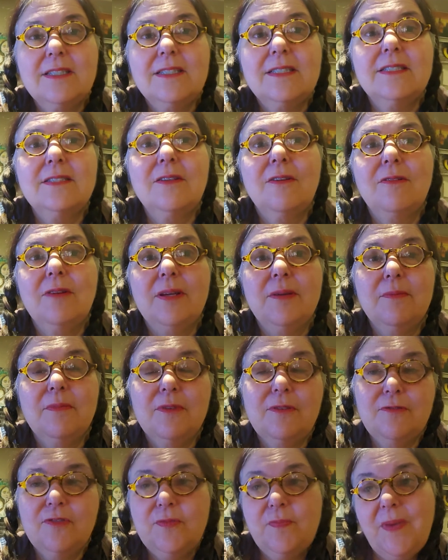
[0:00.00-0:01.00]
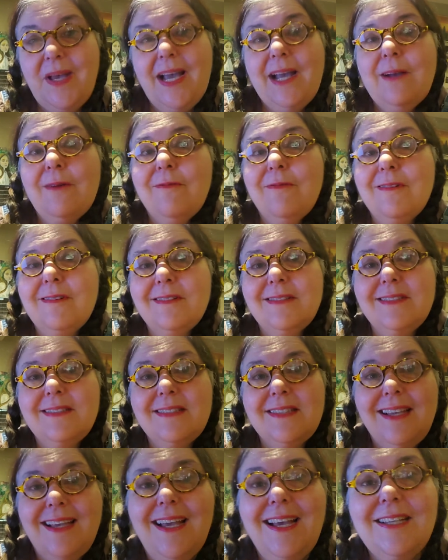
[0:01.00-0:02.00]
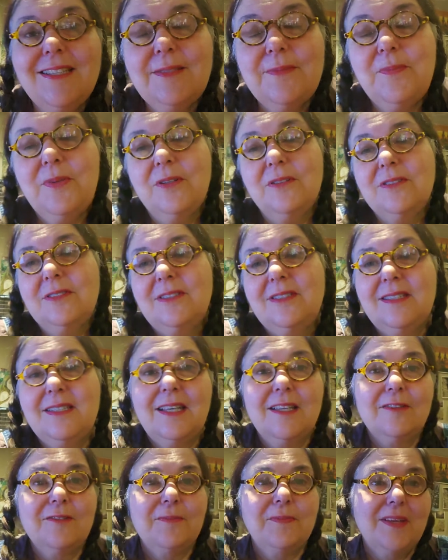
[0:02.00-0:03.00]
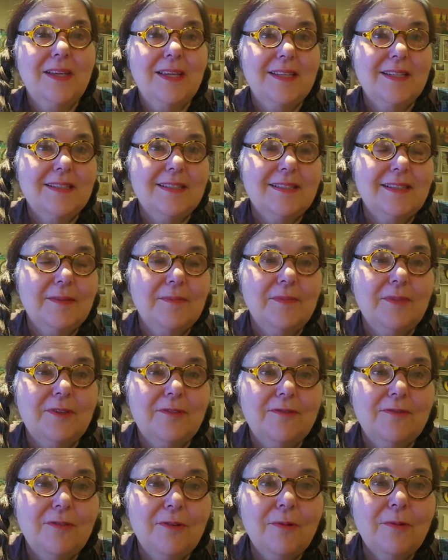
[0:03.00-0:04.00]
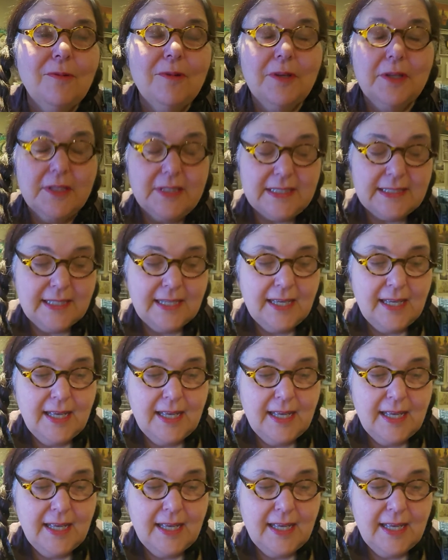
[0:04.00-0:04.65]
So it moves backwards as opposed to the other planets that move forwards.